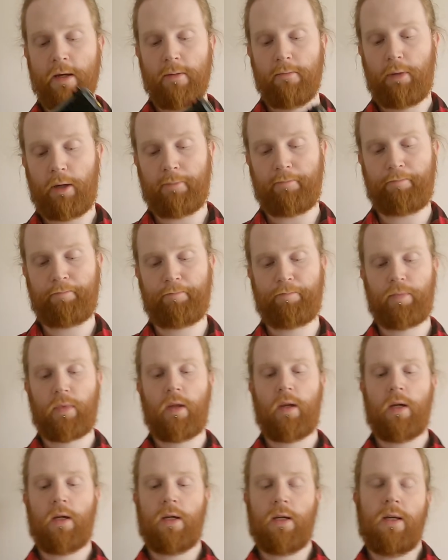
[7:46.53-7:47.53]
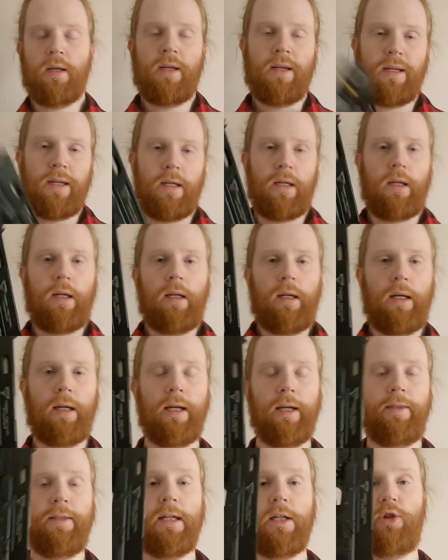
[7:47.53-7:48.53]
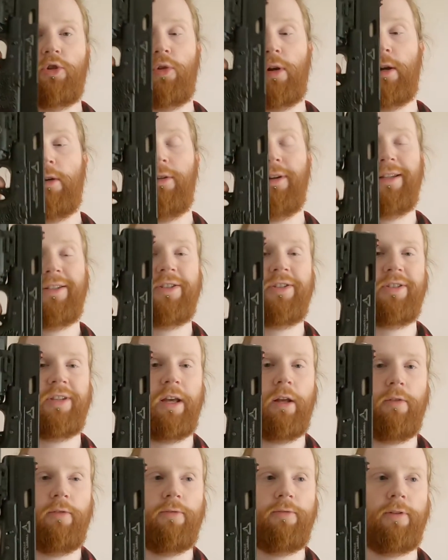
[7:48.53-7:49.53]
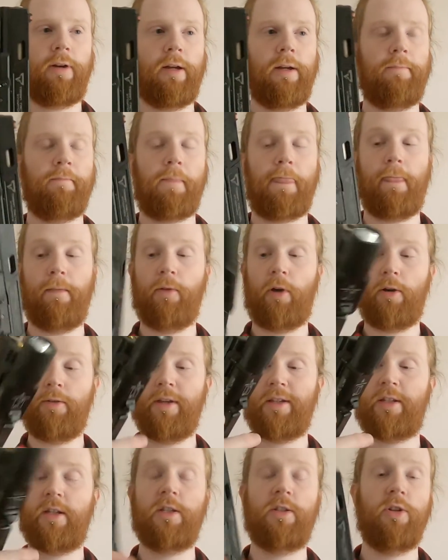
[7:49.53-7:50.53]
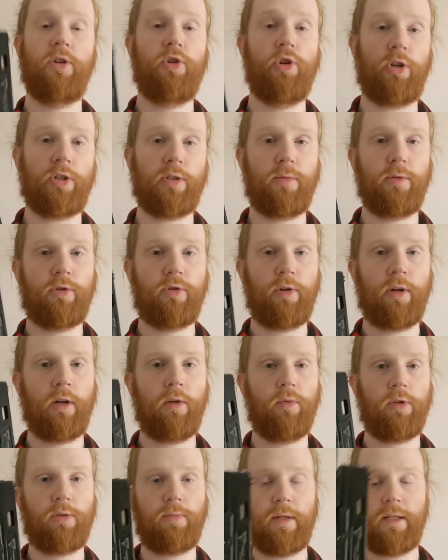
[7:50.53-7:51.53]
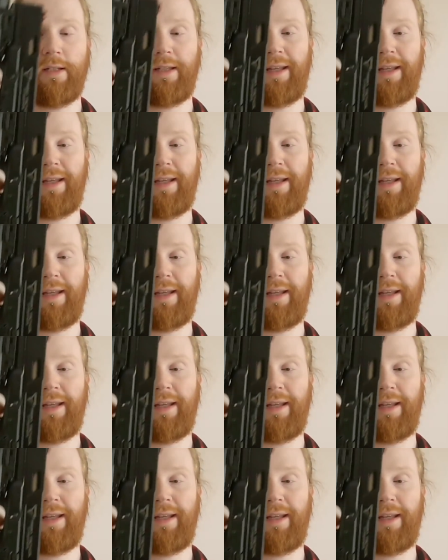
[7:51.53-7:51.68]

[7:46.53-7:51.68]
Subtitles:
But the trigger itself, now this is an adjustable trigger, which means